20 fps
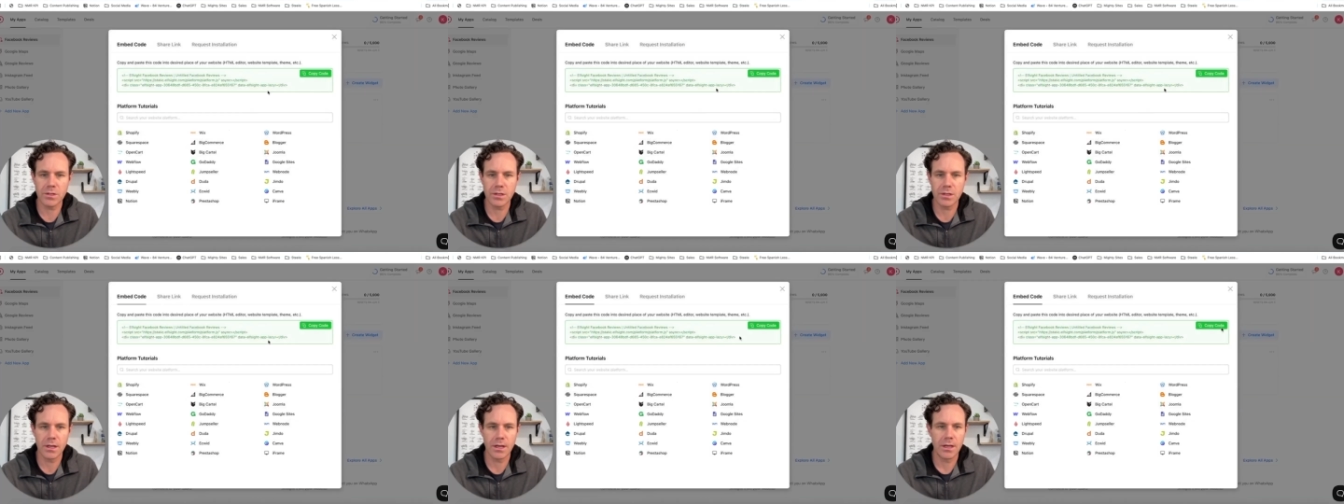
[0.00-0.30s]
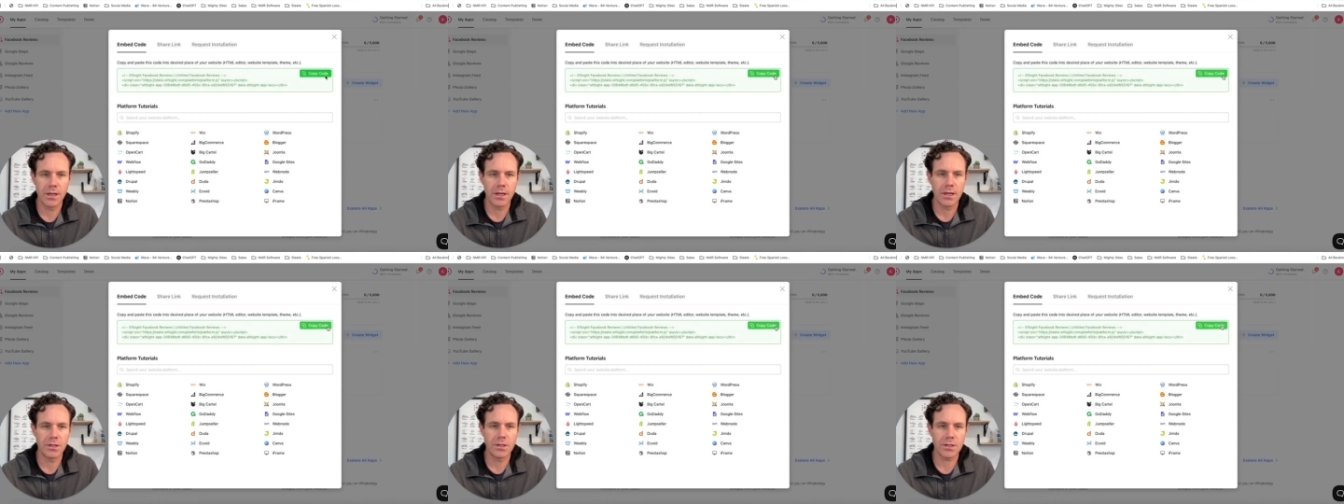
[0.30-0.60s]

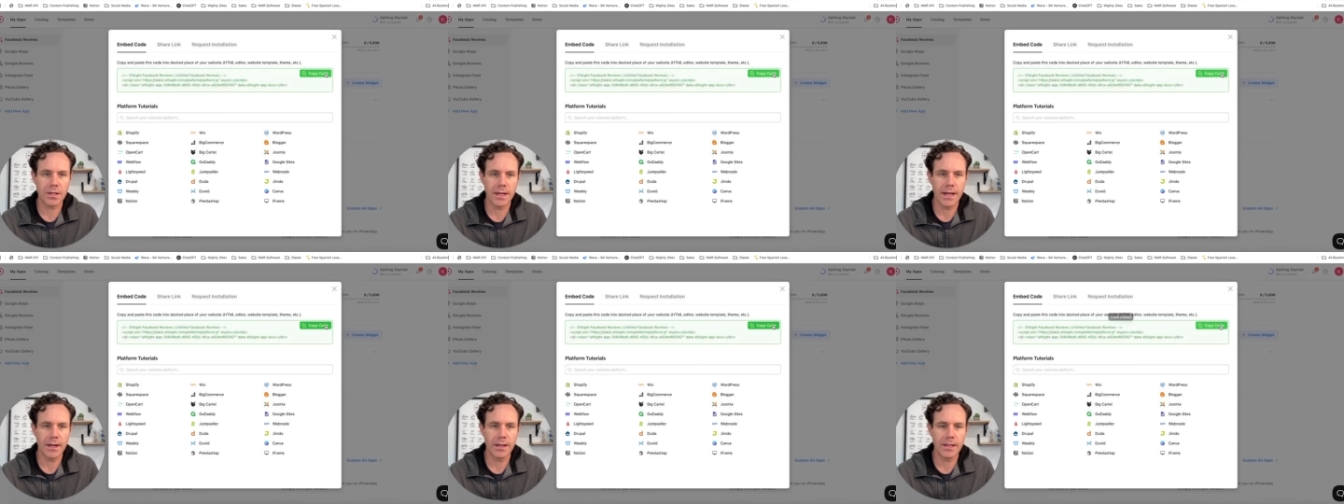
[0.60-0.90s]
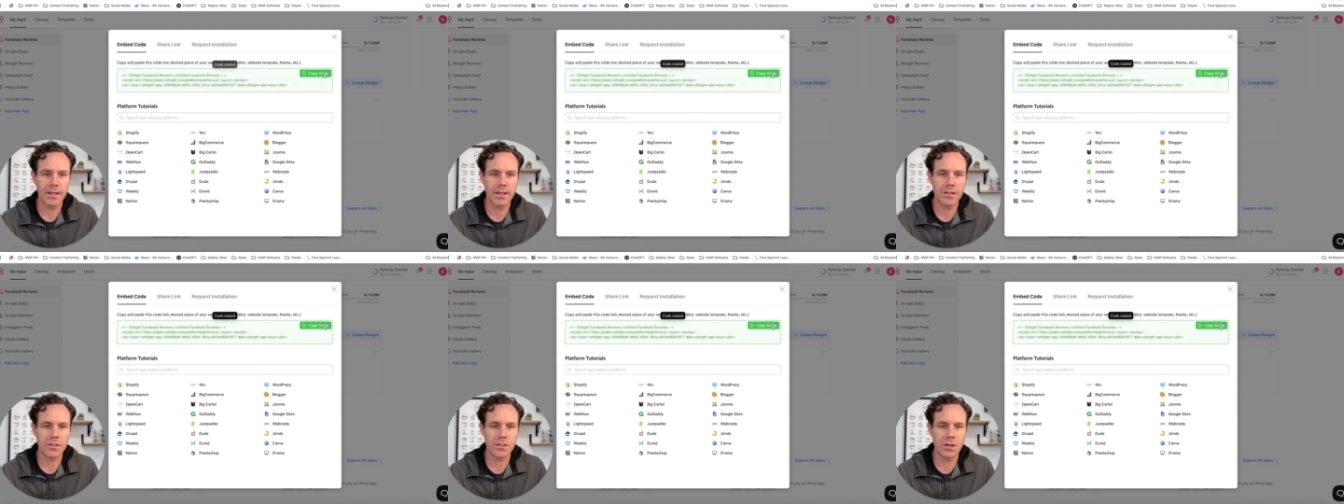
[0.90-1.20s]
Click on
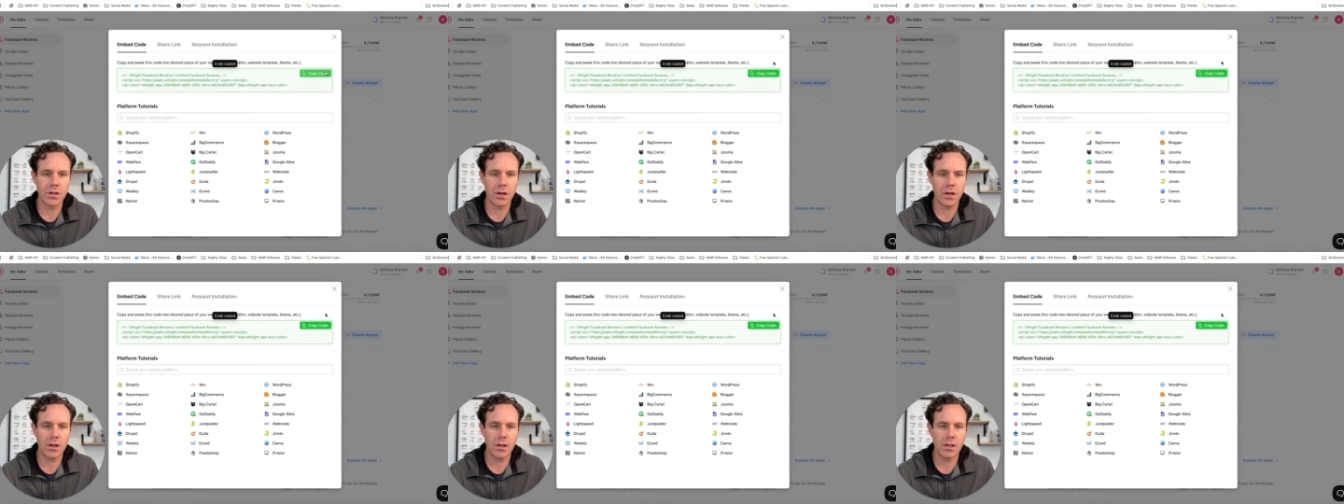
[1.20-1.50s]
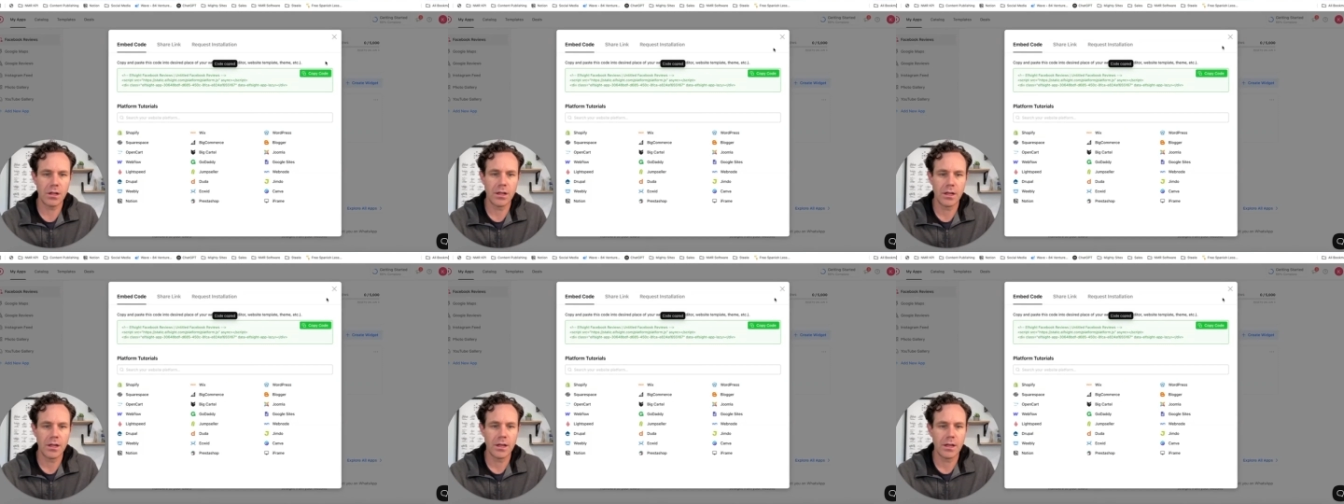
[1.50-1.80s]
install,
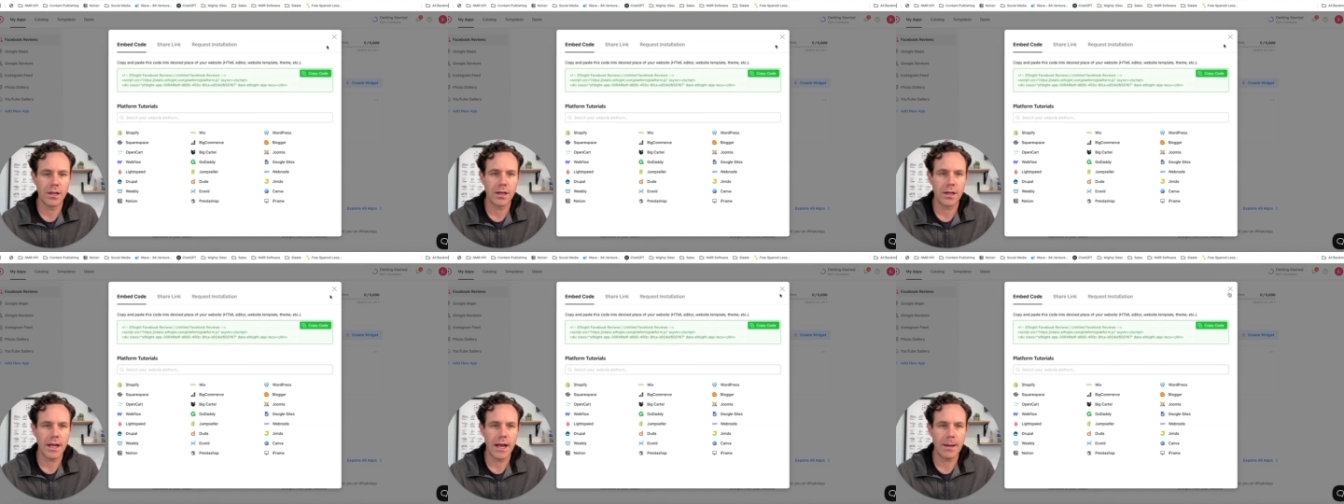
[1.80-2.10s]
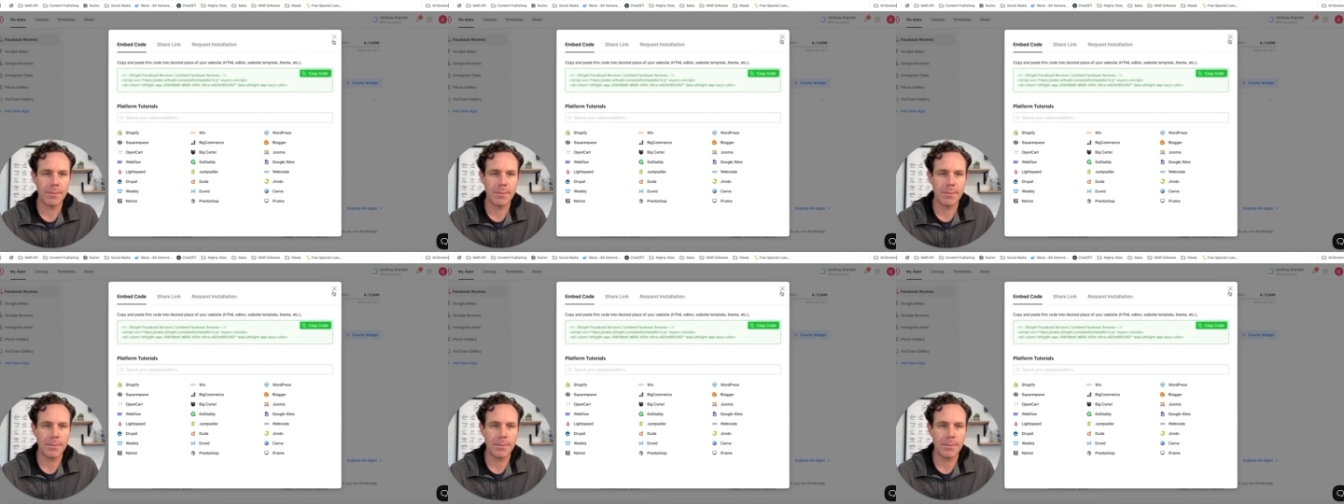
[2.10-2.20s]
copy the